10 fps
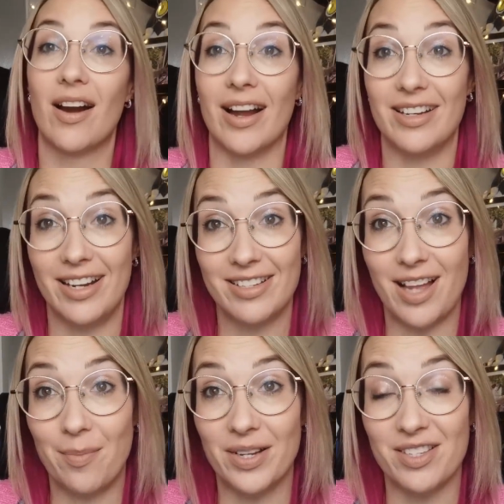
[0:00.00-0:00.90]
right, next
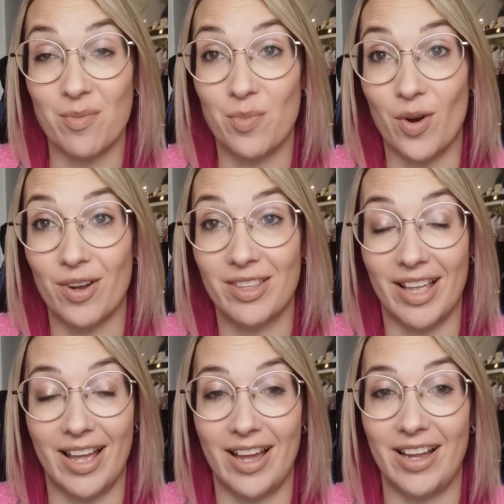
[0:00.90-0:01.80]
up is a book
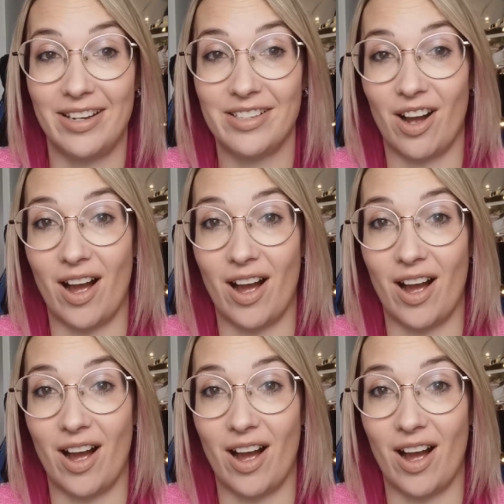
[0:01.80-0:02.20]
that